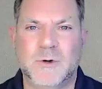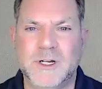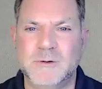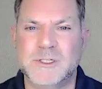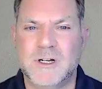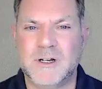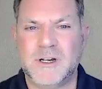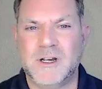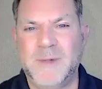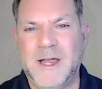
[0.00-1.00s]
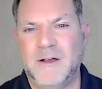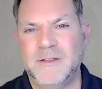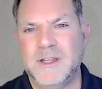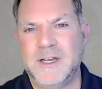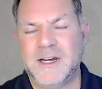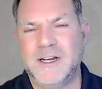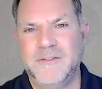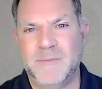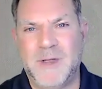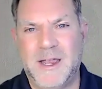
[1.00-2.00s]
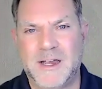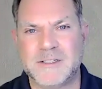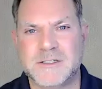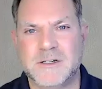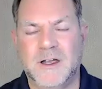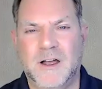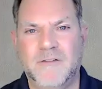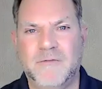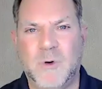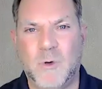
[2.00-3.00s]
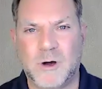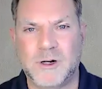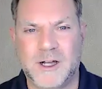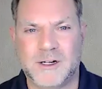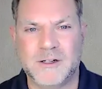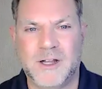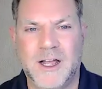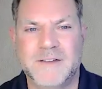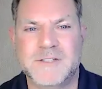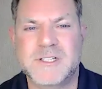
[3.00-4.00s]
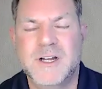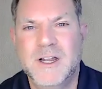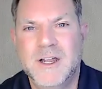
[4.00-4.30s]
where he was talking about the negative impacts of porn on our lives.